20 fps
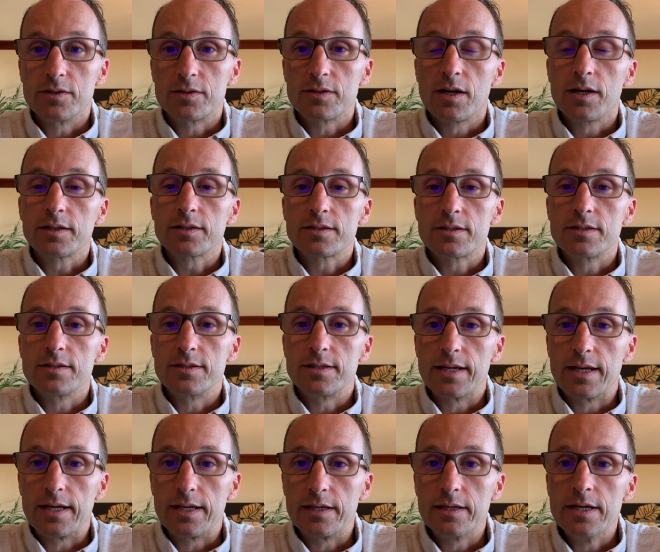to talk
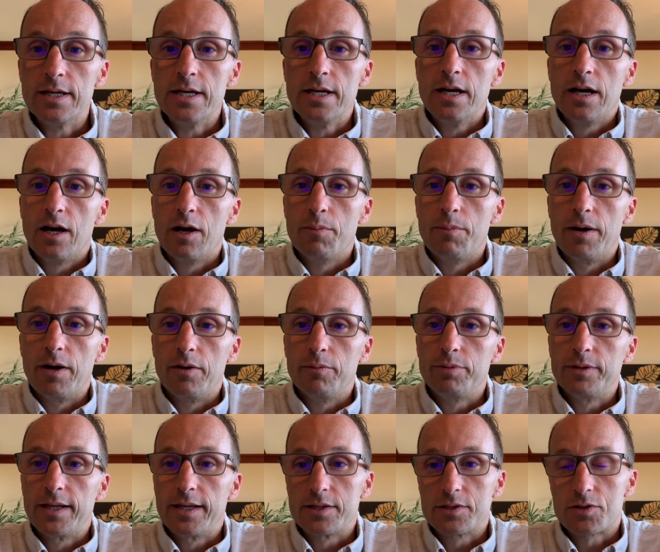today about
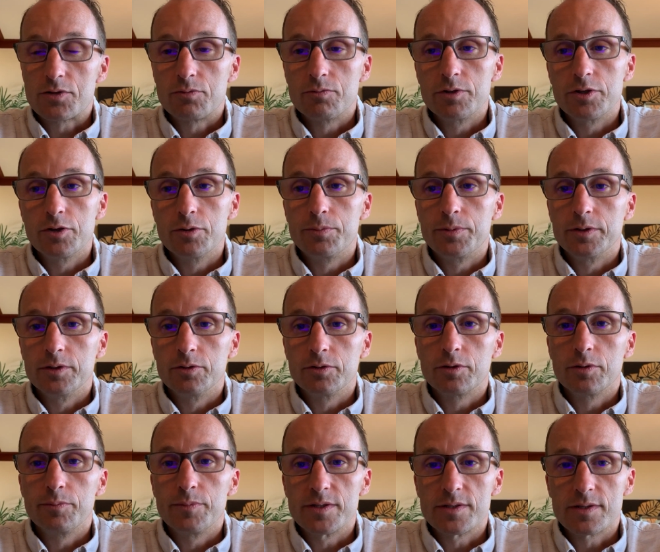plans to reopen
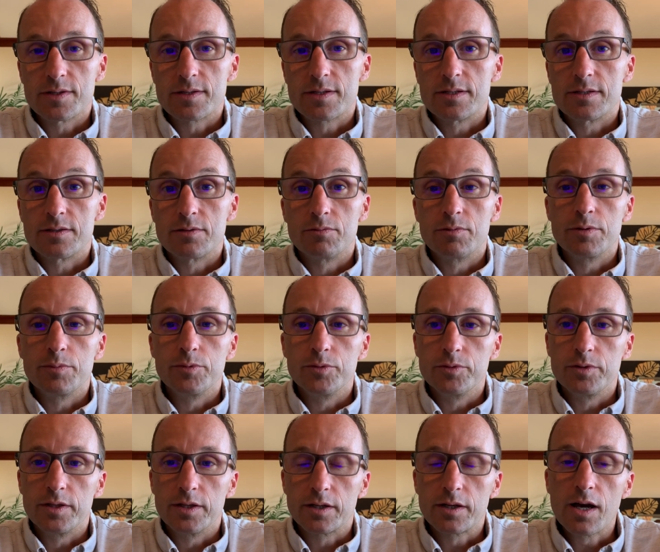local businesses and
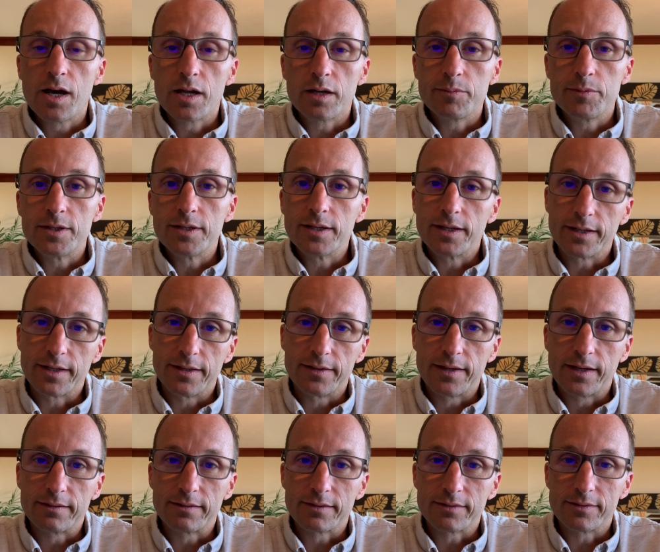reboot the economy. Again,
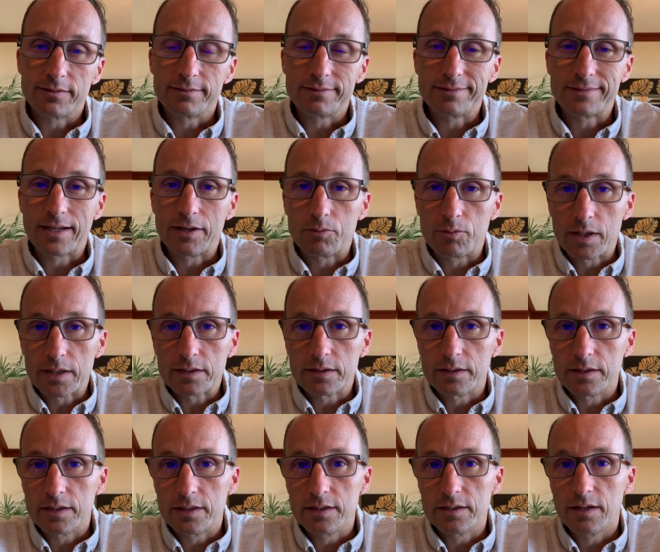that doesn't
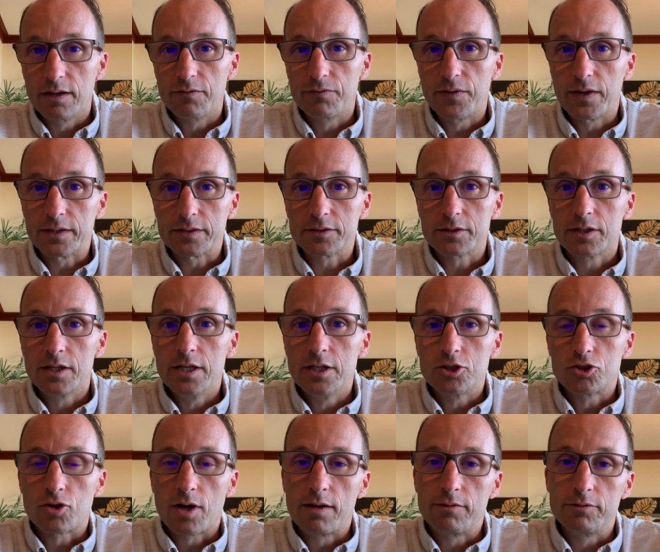directly affect
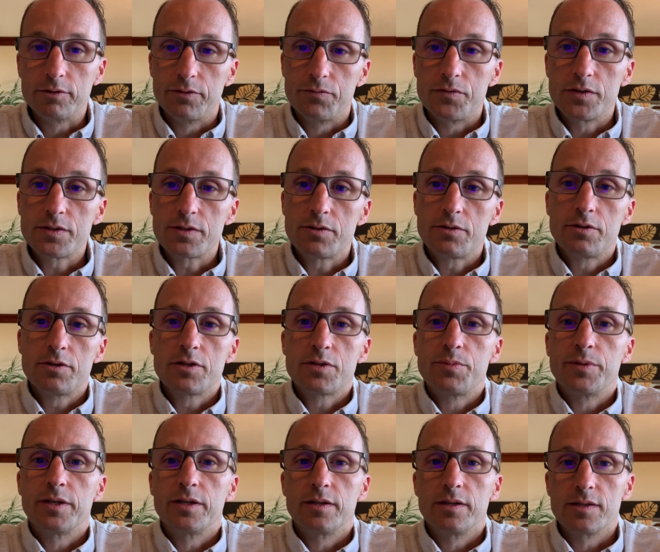travel and visitors,
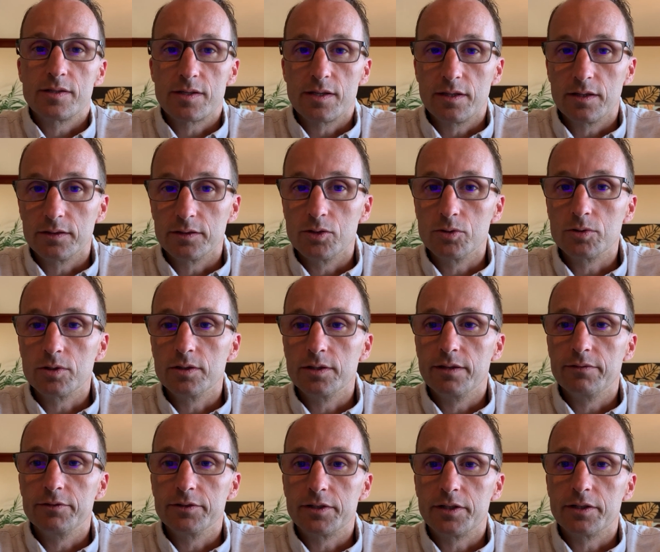but it is at the local
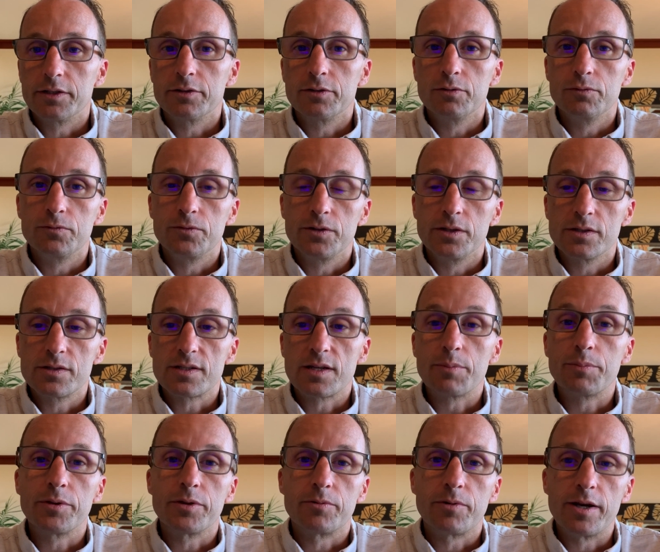level here, hopefully a
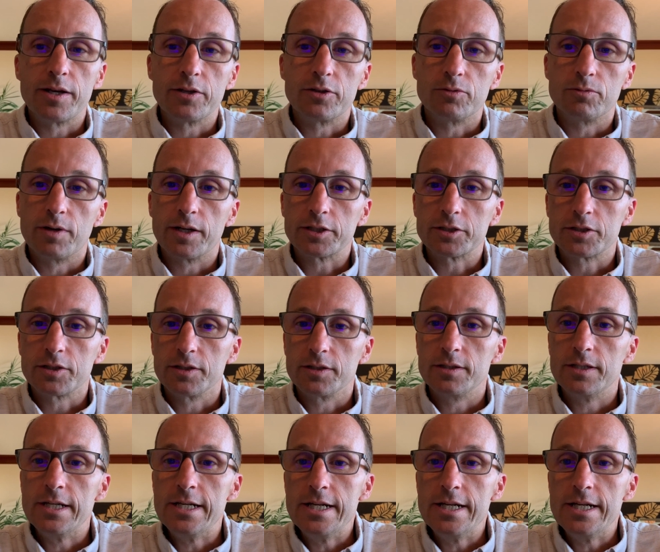step in the right direction.